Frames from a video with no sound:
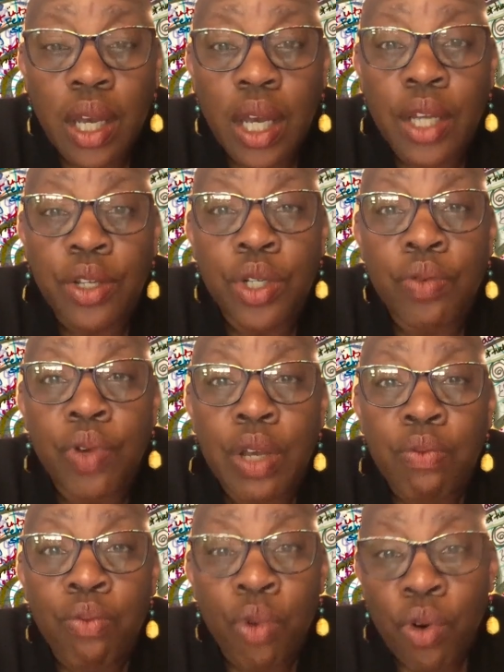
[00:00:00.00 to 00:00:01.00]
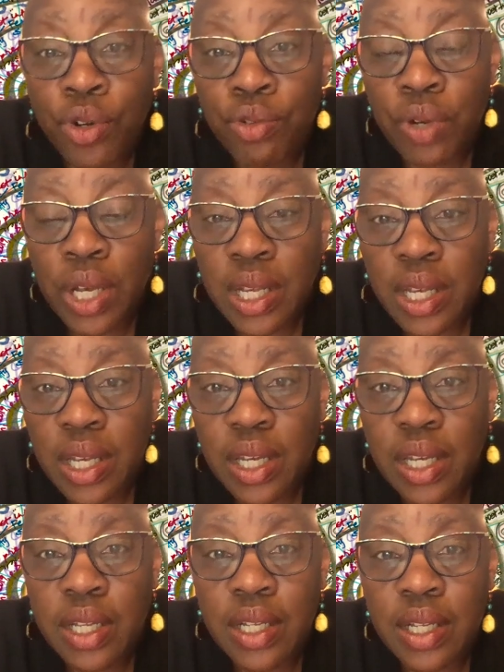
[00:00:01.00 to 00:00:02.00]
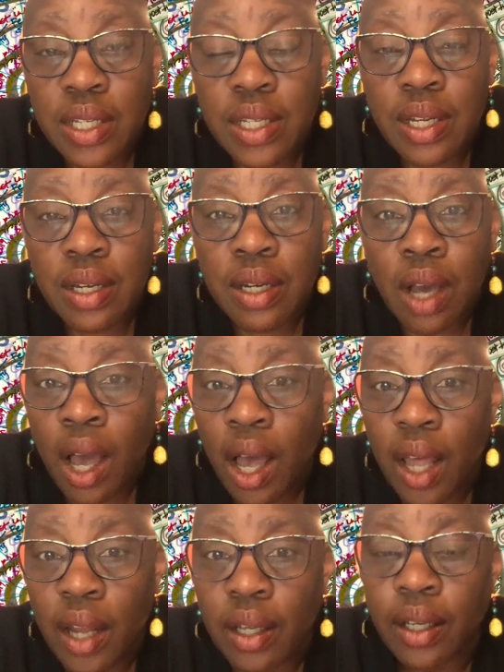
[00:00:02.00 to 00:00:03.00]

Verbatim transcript: And doing more training is not